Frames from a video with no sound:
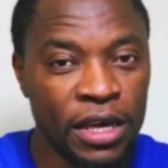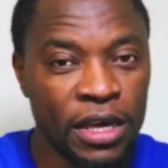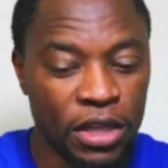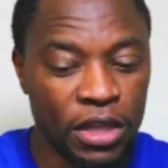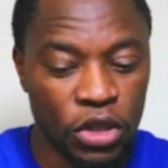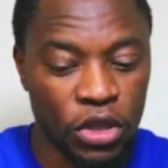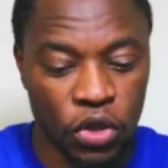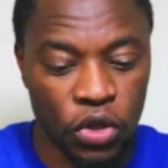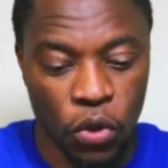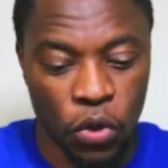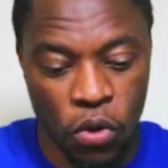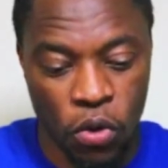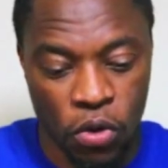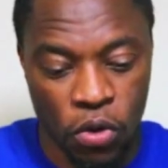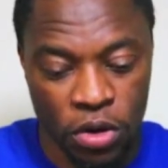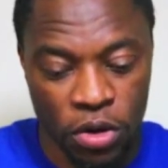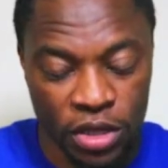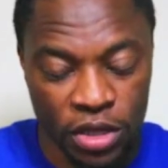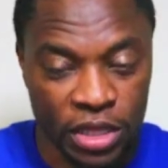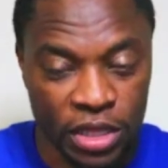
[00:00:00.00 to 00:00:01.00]
And
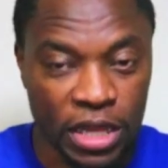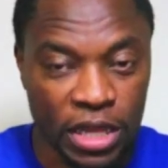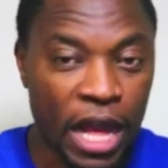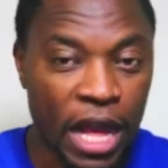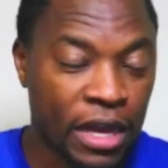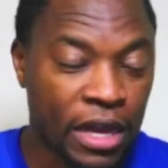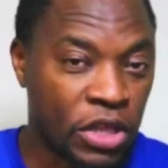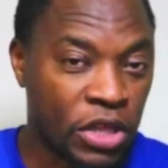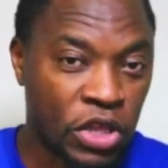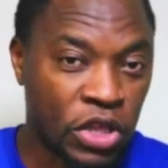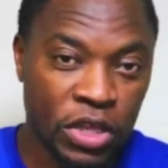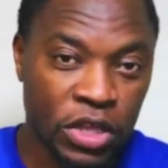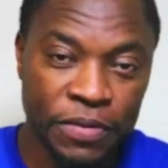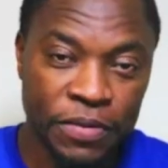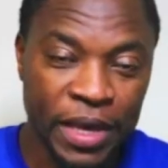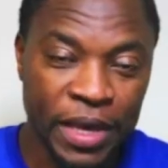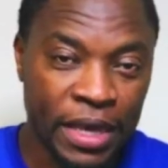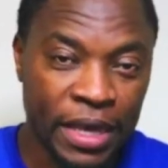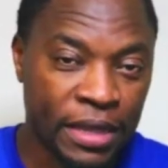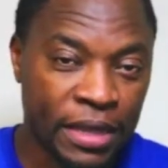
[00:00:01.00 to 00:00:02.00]
so the stock has
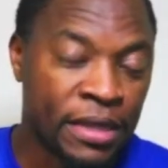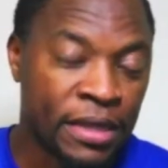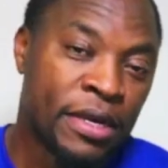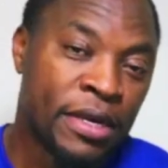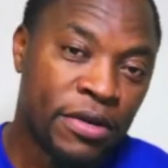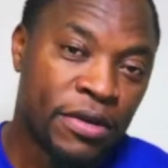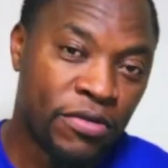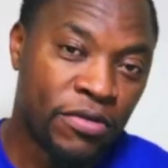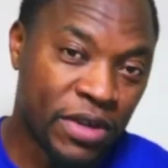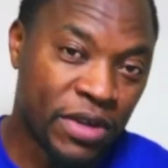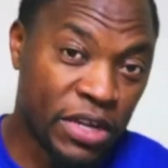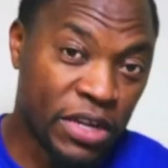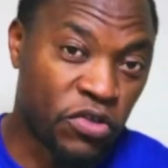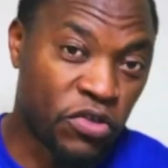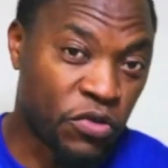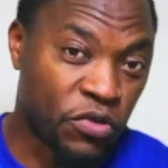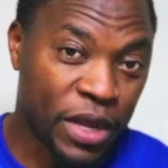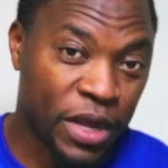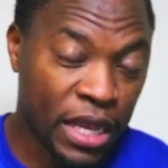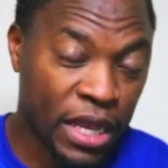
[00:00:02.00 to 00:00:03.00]
just been really
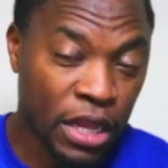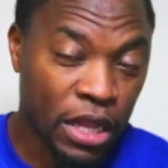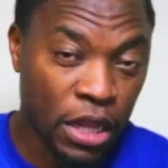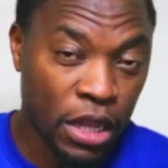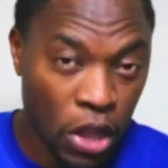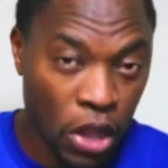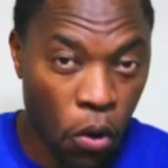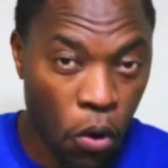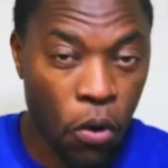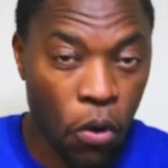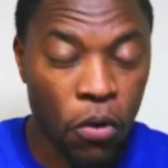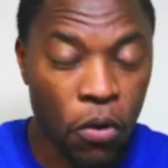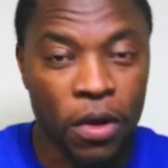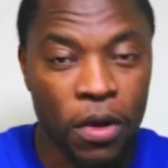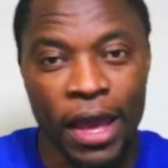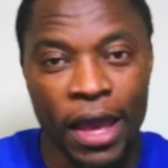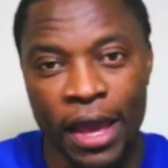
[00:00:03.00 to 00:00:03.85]
trading low,